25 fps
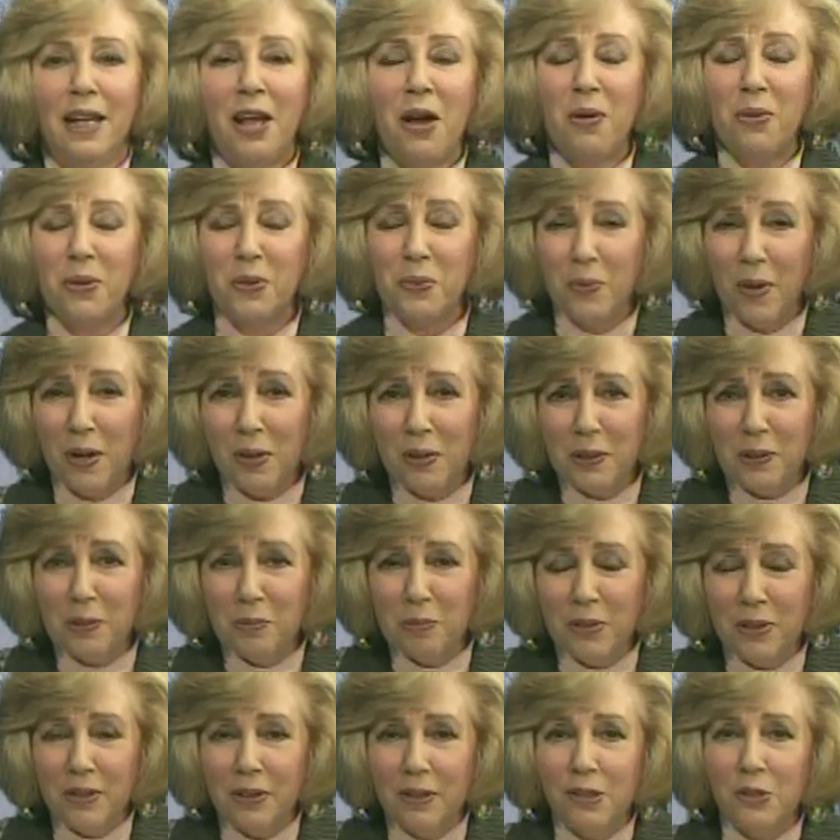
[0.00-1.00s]
Hello and
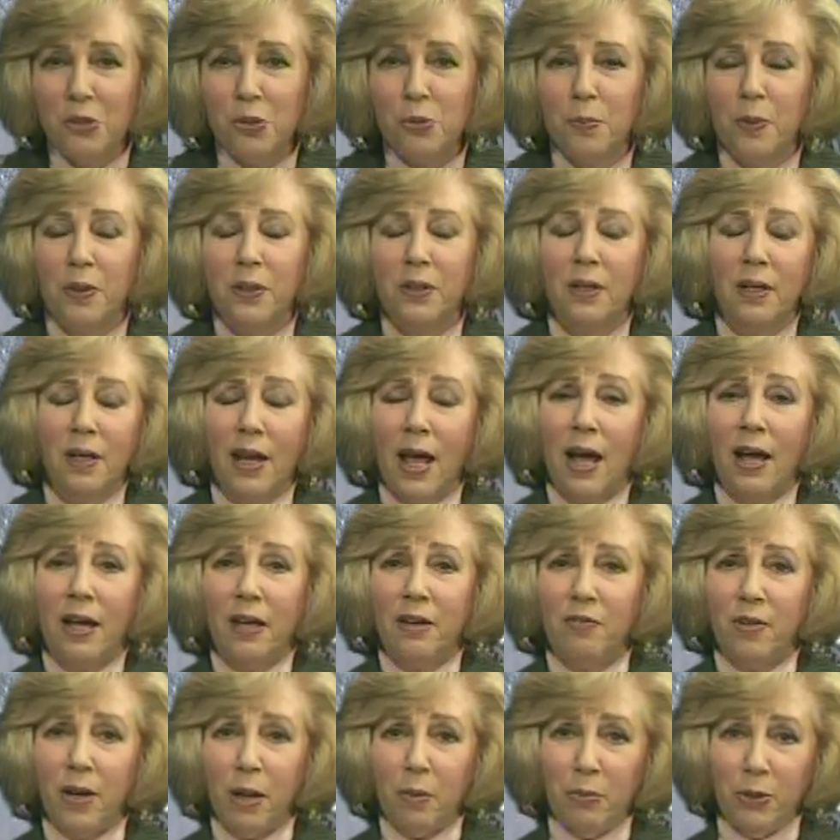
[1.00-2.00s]
welcome to Lynchburg
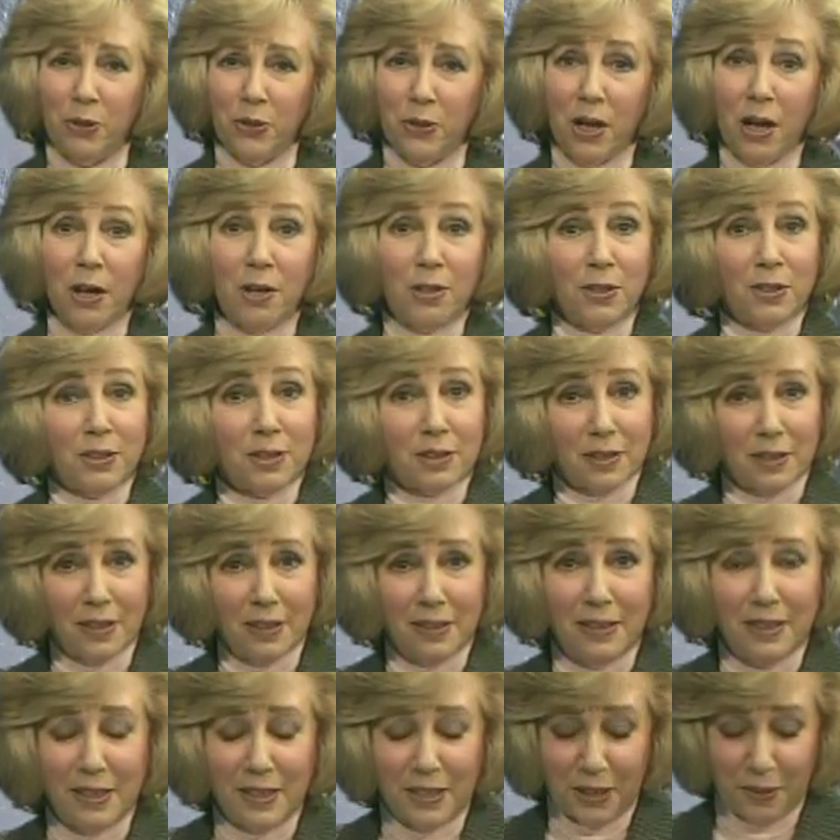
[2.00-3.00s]
Live. I'm your host,
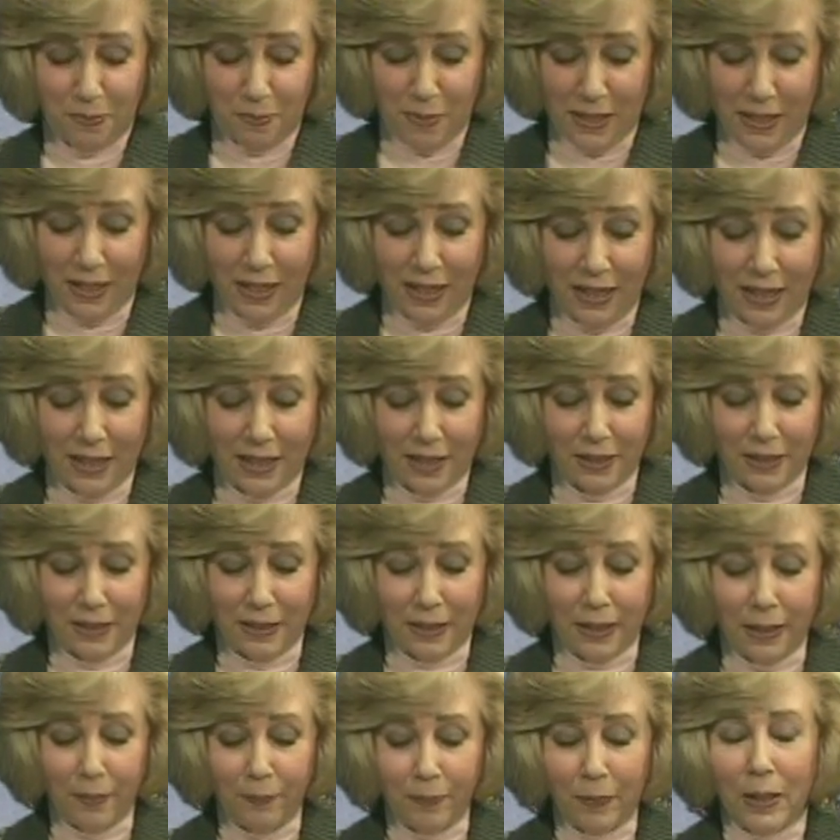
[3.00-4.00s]
Linda Smith.
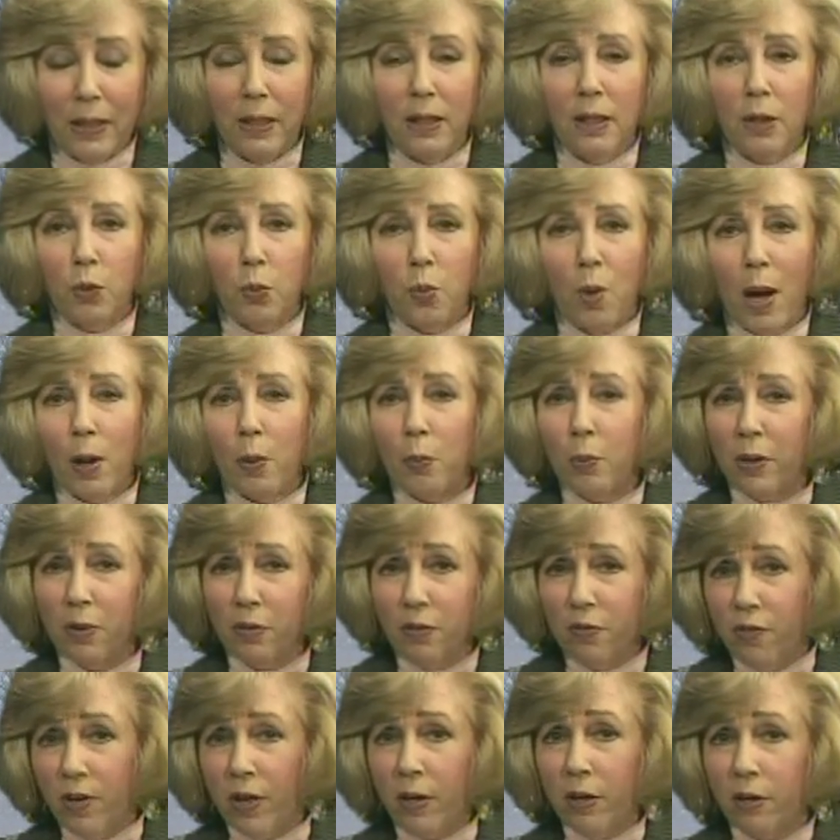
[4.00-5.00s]
While we're
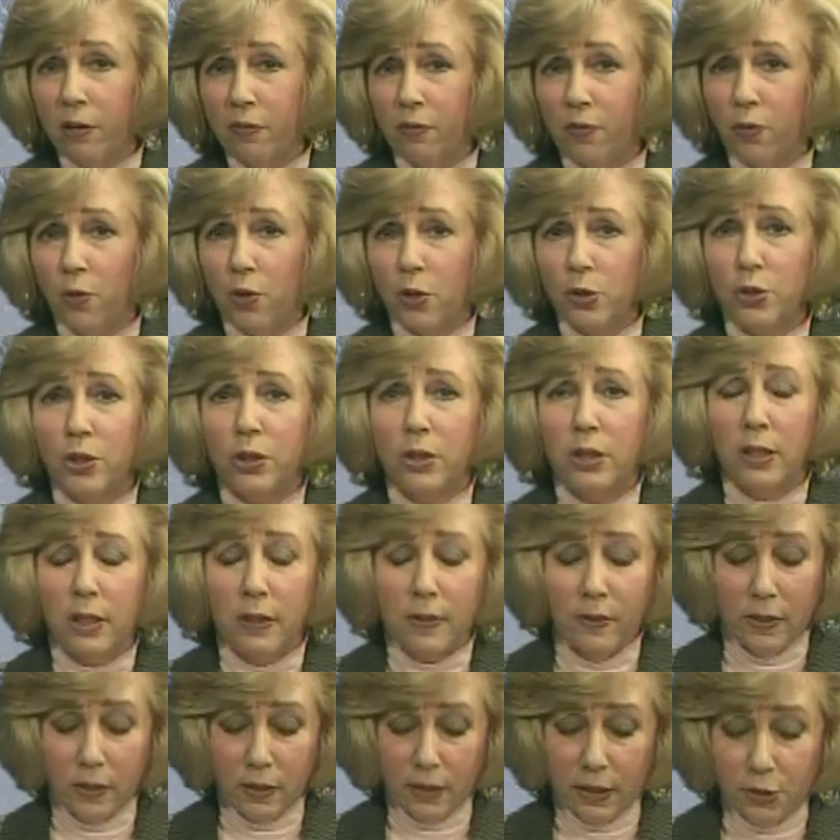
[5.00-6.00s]
very fortunate
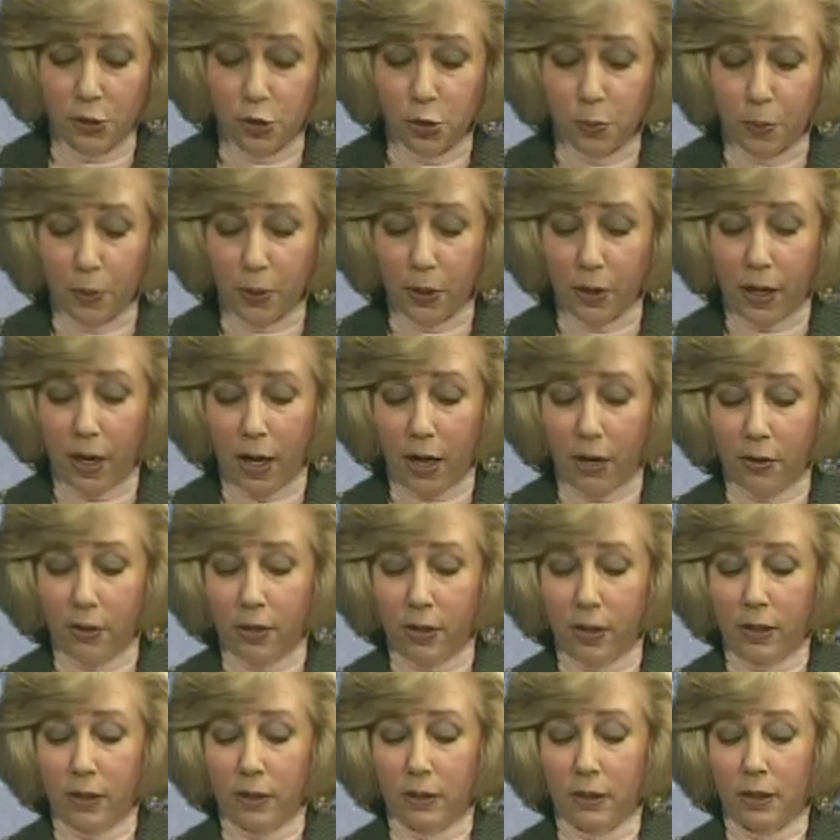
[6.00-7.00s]
in the Lynchburg
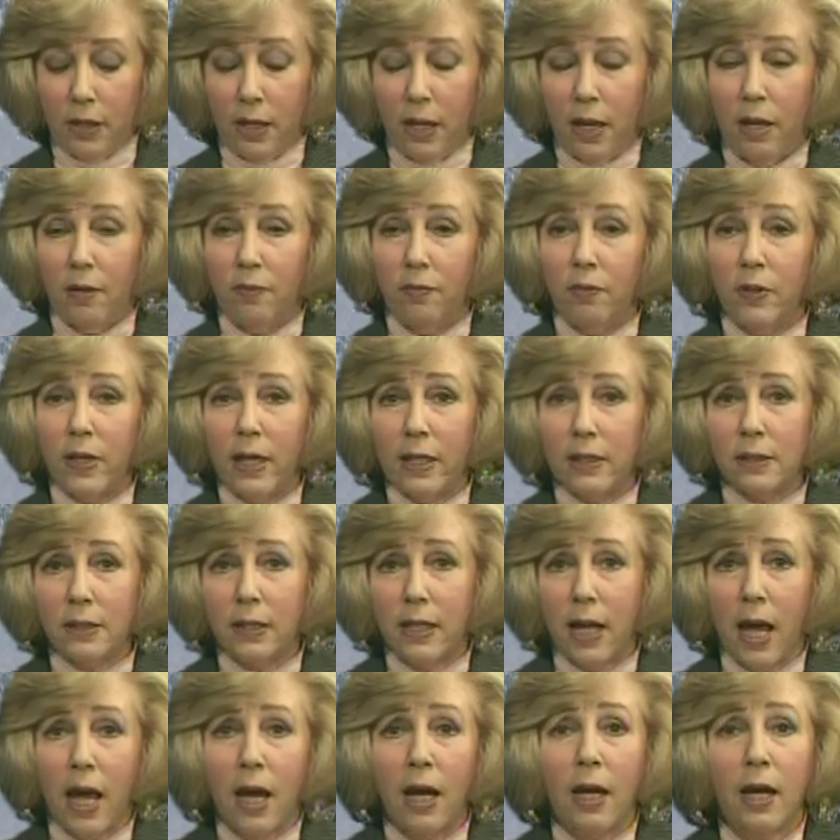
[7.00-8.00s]
area to have less
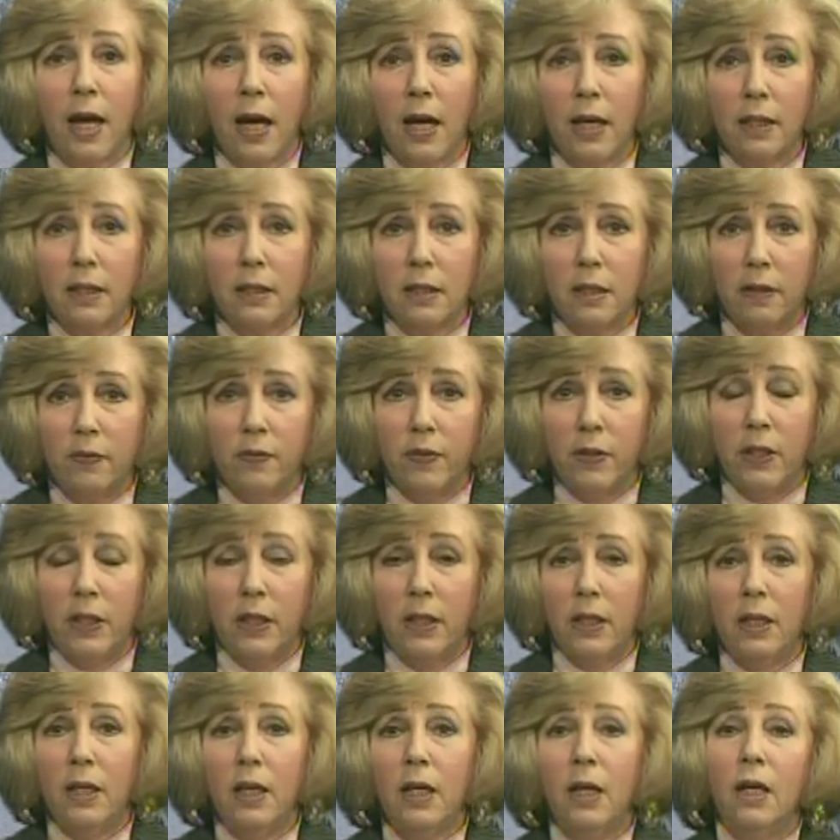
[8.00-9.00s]
gang
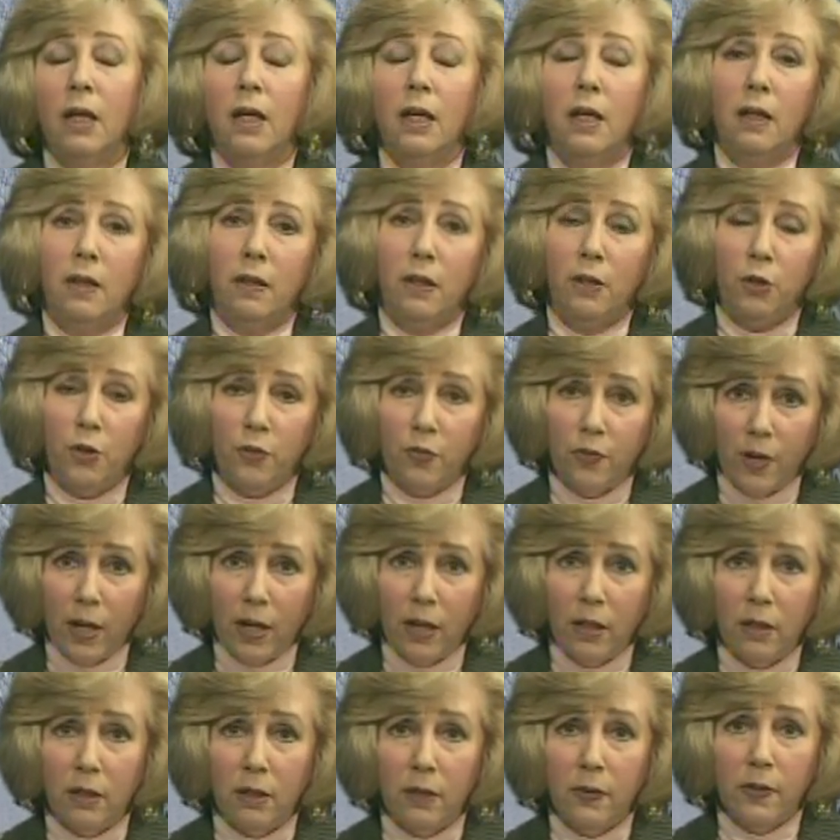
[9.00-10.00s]
activity than you
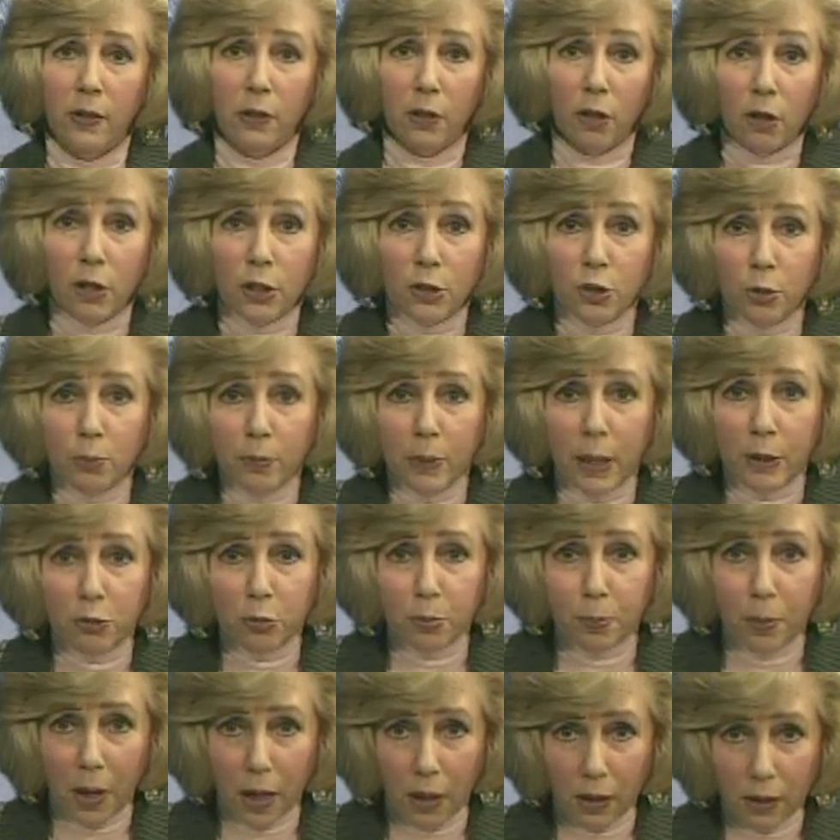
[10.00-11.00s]
find in the larger
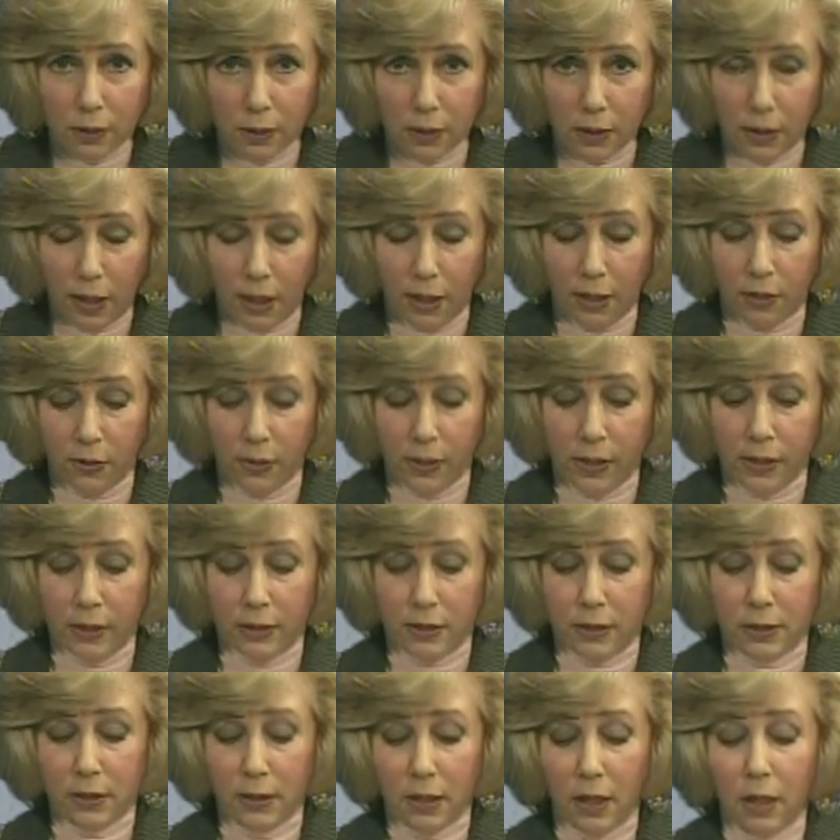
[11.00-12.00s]
metropolitan
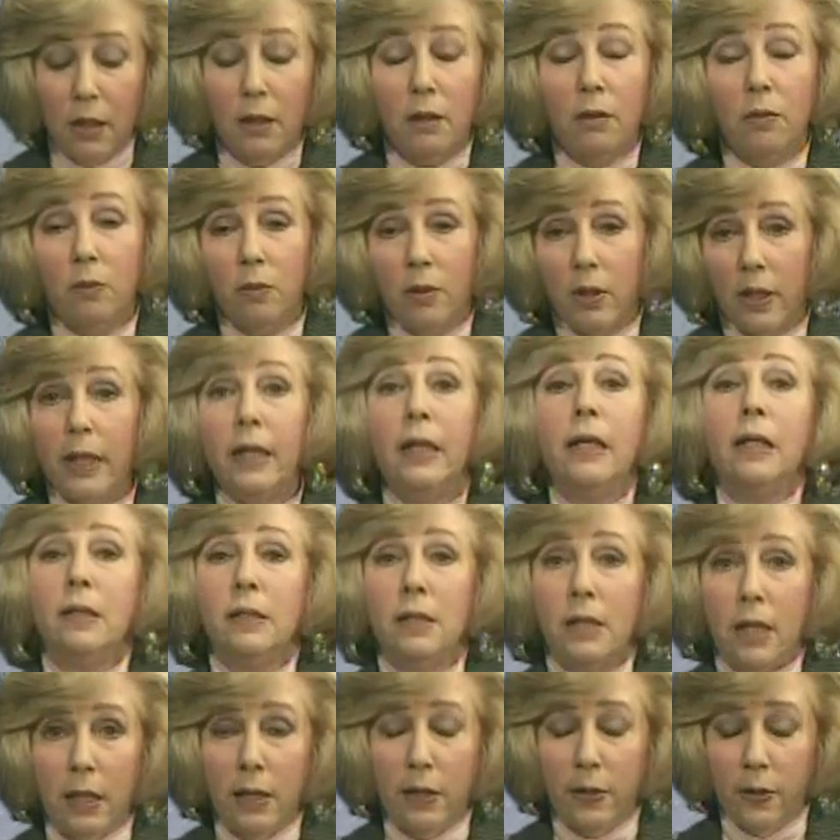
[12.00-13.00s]
areas, it
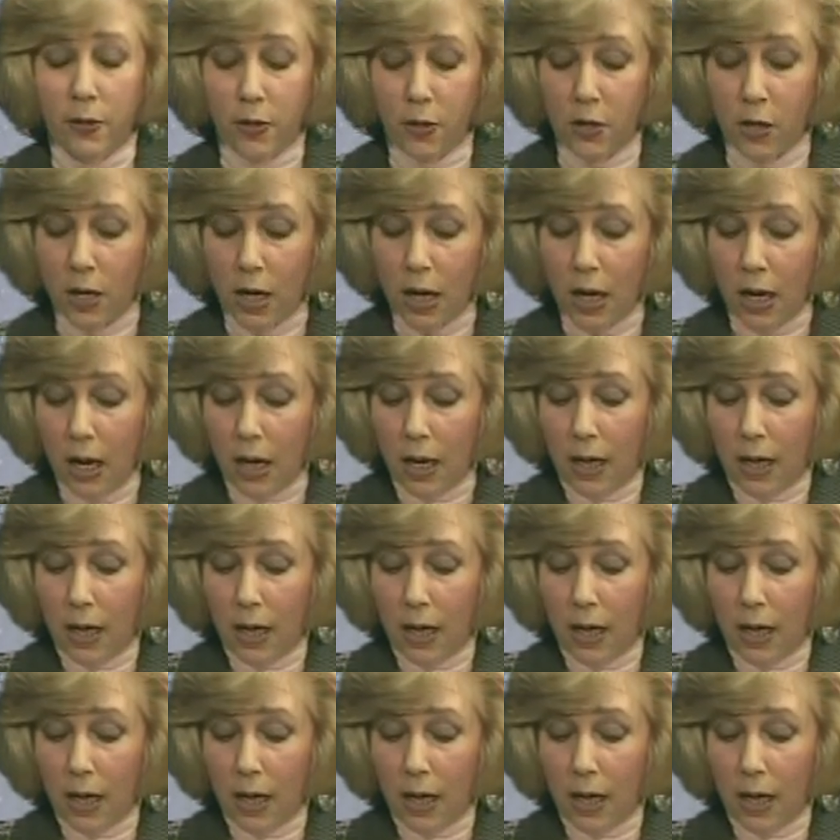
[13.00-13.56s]
is here.